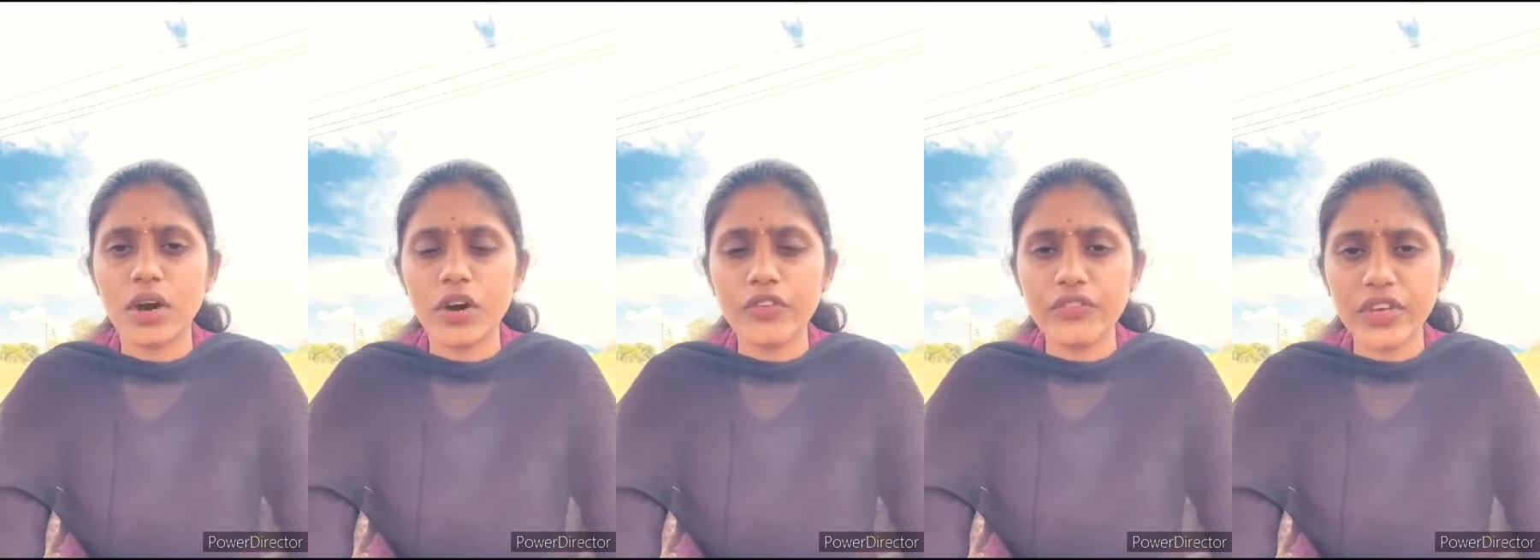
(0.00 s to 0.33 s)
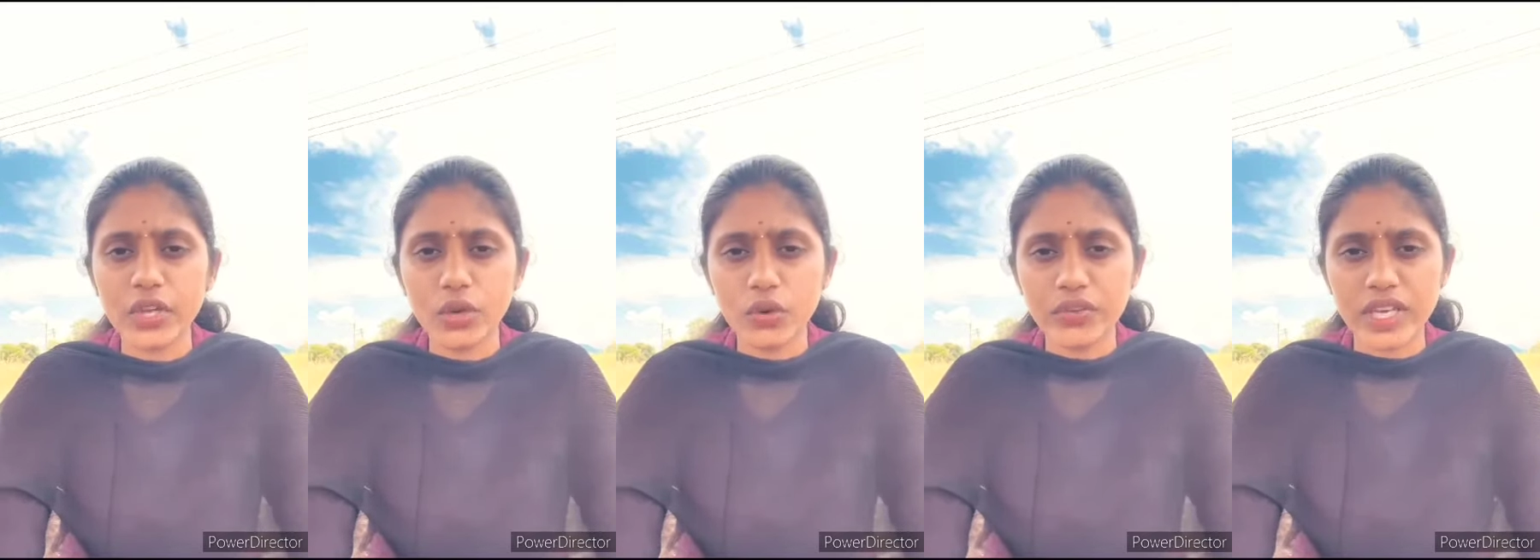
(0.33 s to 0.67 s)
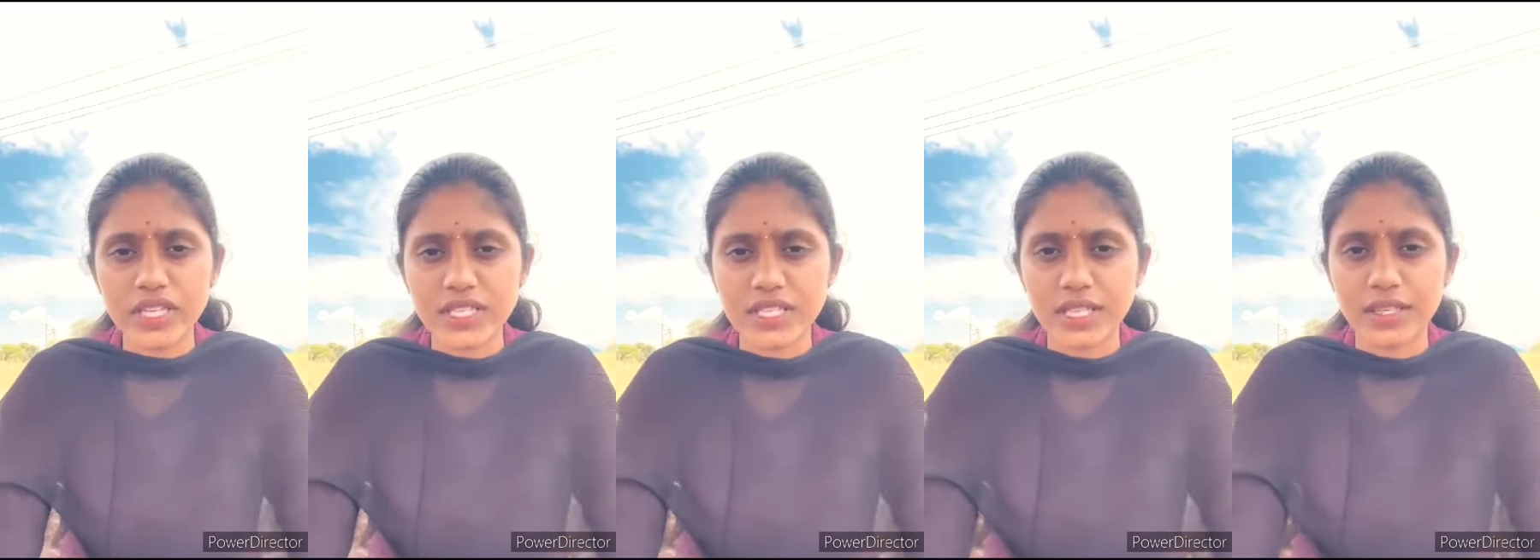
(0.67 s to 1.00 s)
of
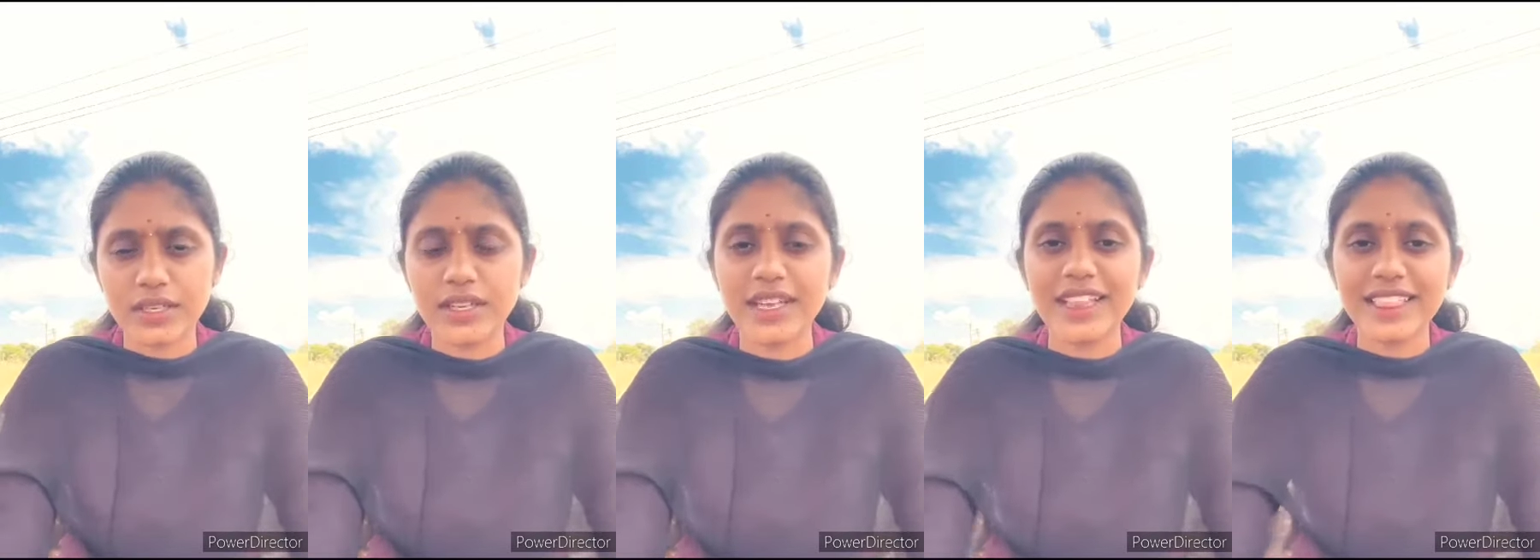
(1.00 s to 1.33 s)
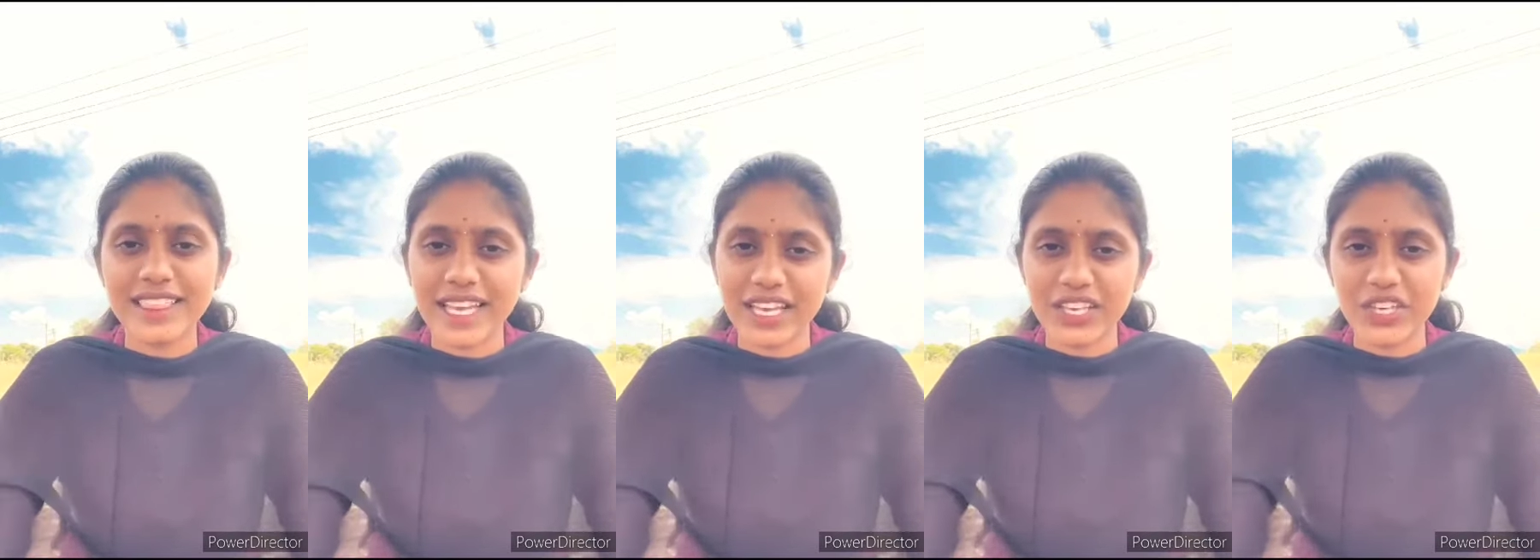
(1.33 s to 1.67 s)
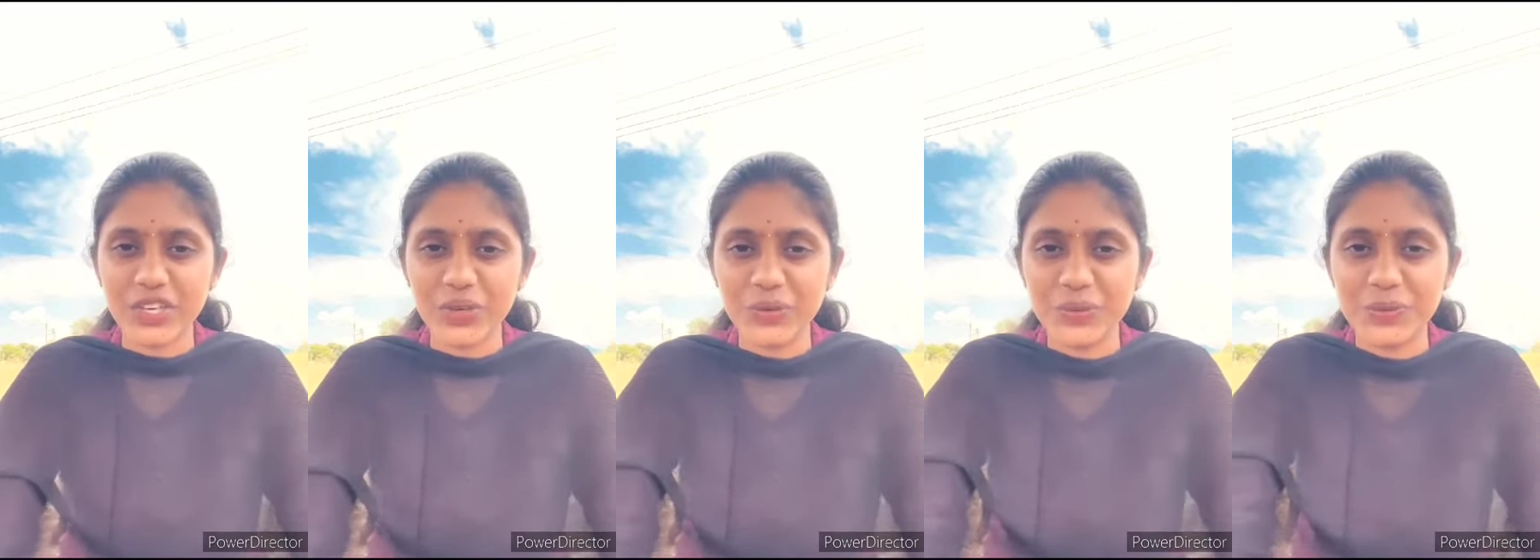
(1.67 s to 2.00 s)
innovation.
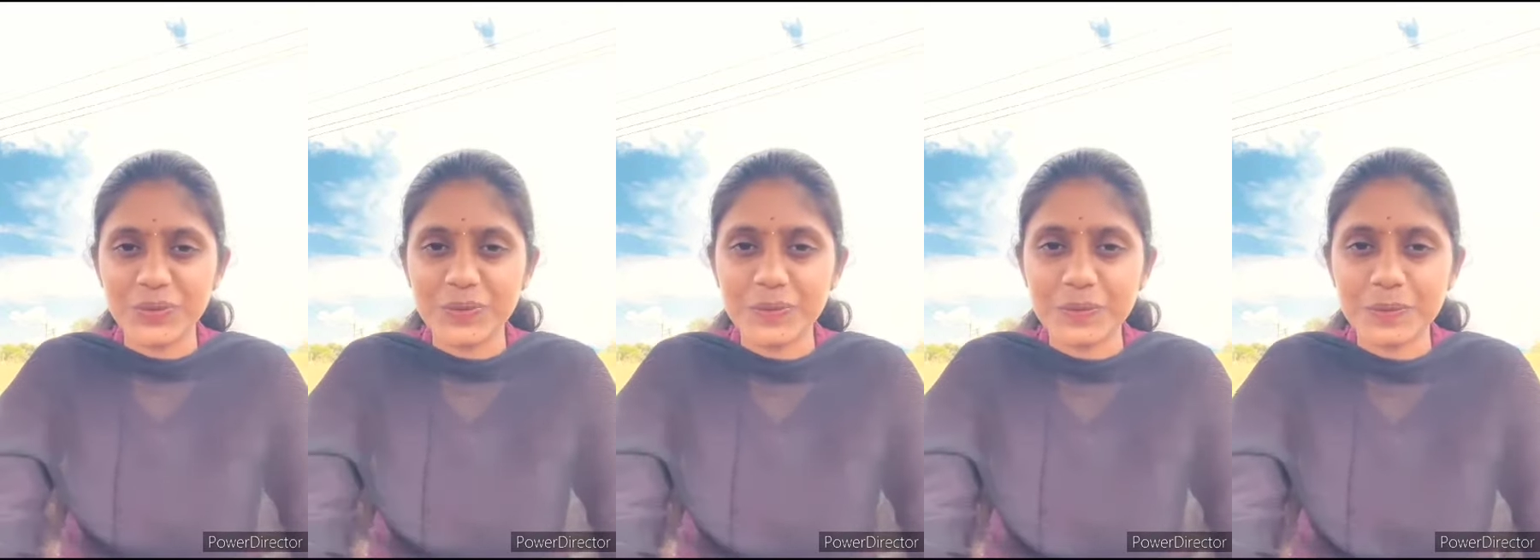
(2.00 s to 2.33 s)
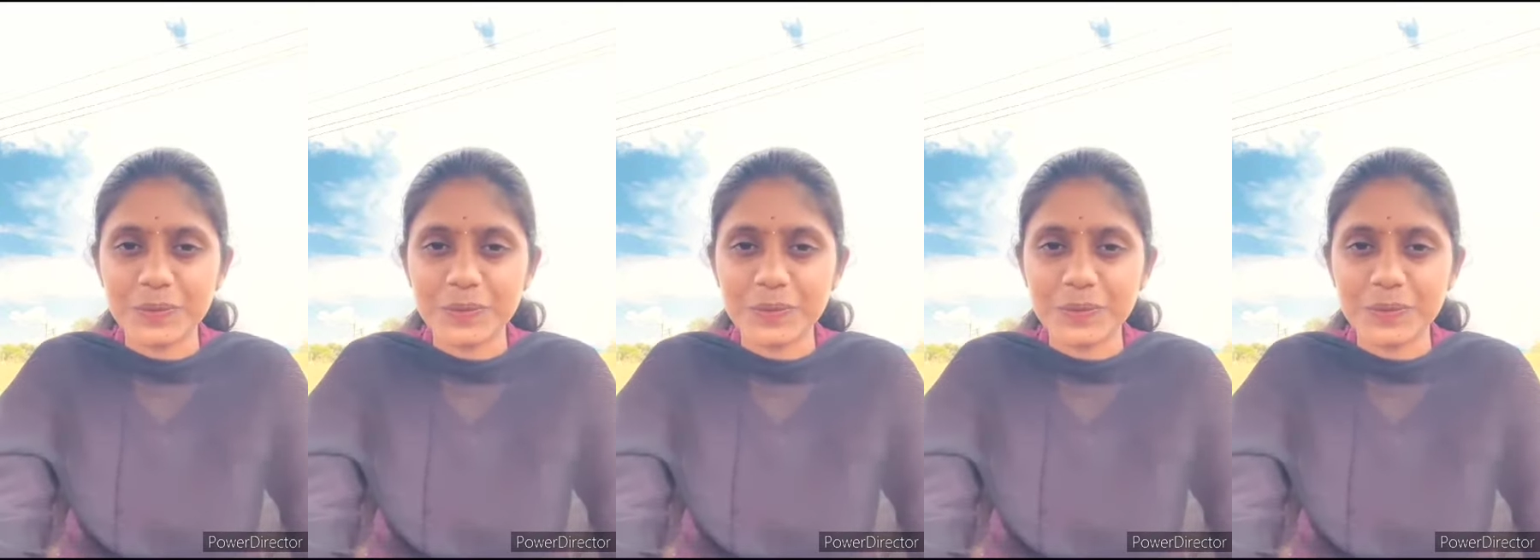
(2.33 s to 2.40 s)
Thank you.